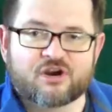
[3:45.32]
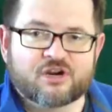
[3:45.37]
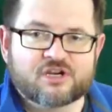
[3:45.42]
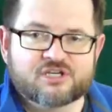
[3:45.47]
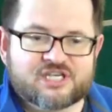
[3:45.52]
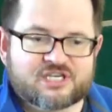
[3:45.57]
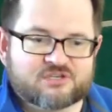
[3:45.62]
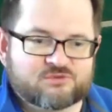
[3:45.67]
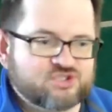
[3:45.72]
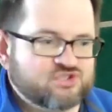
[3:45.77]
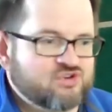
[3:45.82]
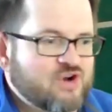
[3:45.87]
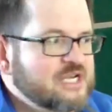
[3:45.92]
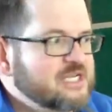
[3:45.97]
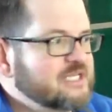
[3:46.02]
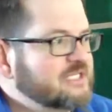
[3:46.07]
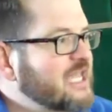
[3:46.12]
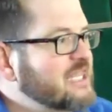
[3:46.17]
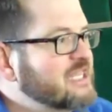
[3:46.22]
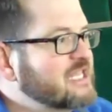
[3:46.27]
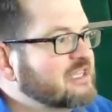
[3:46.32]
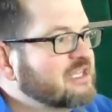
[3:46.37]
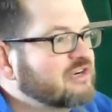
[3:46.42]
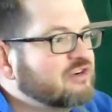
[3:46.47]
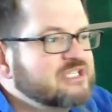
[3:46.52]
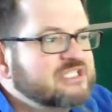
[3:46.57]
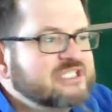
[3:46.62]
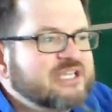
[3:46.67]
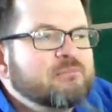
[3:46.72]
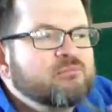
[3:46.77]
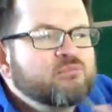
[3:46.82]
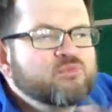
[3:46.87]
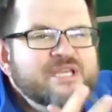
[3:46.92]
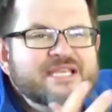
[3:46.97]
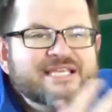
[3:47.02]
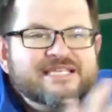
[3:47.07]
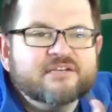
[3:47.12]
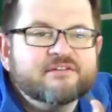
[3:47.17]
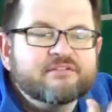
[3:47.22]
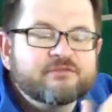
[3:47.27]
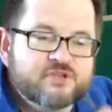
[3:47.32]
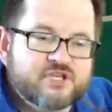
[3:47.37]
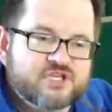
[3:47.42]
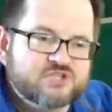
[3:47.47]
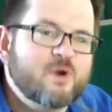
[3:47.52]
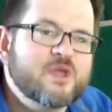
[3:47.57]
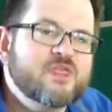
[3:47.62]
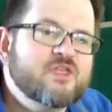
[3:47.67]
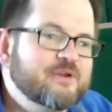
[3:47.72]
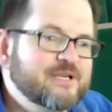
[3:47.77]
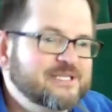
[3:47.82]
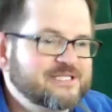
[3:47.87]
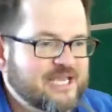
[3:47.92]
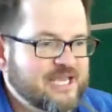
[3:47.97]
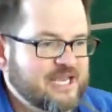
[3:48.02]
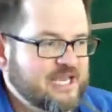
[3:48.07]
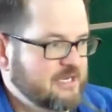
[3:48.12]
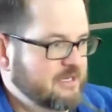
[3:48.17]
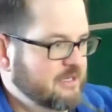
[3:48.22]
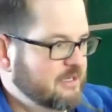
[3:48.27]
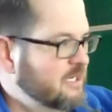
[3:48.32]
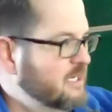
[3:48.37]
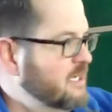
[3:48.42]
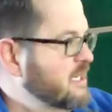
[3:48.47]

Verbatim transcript: the architect was trying to say, that there is some reason for this, whether it's a